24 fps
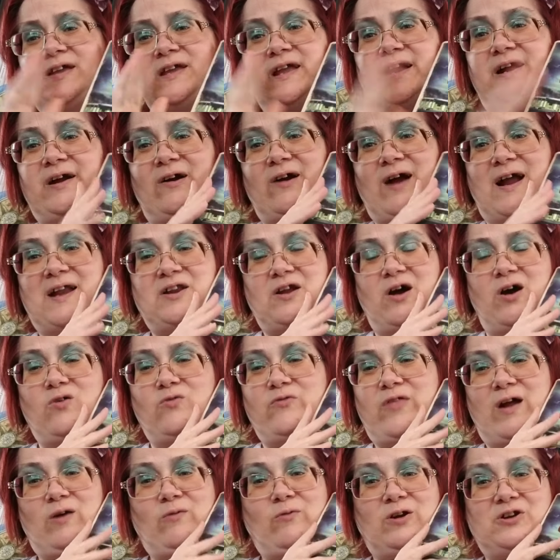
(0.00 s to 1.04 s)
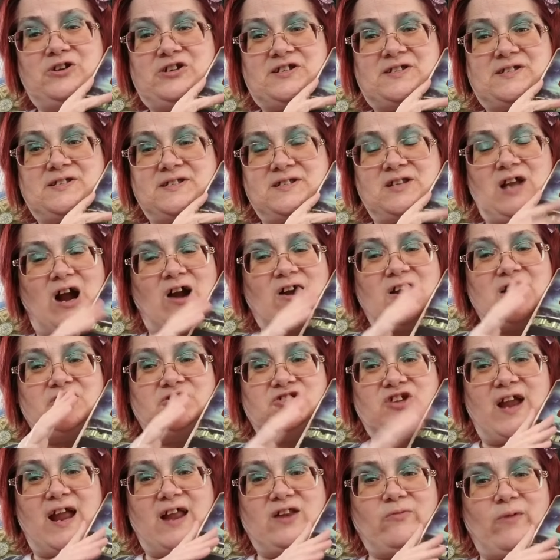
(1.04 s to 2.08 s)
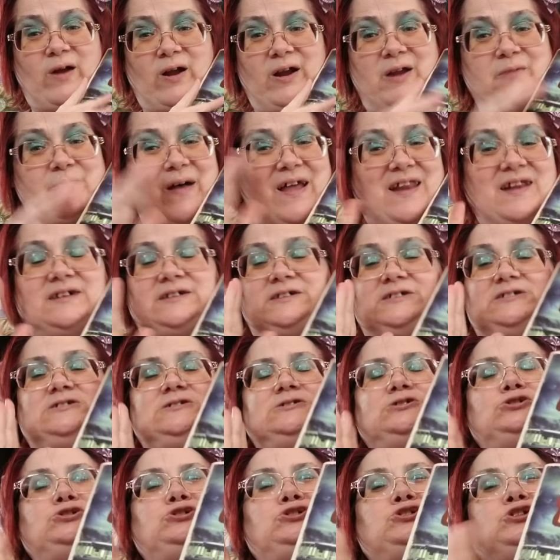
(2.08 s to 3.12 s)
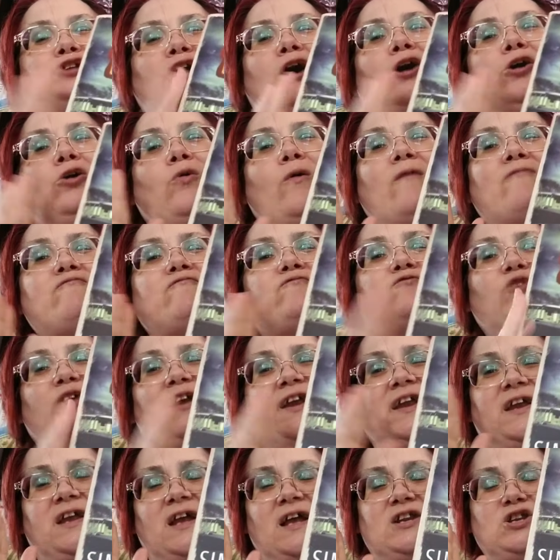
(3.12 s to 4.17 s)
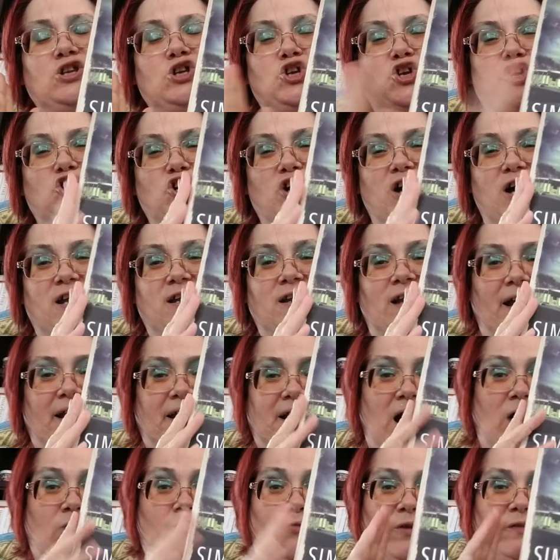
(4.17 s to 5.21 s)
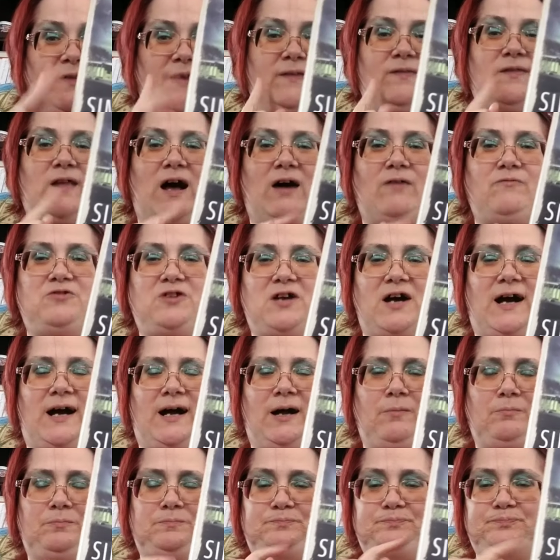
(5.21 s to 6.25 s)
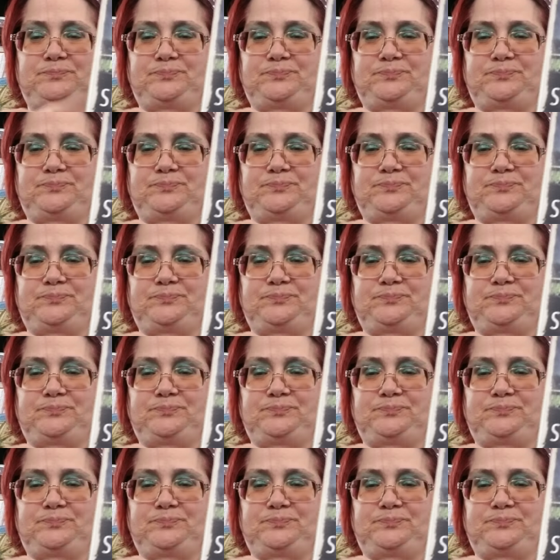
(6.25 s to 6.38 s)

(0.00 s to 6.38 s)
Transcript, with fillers: year. I know that we're just started January, but so freaking good. Like I really loved um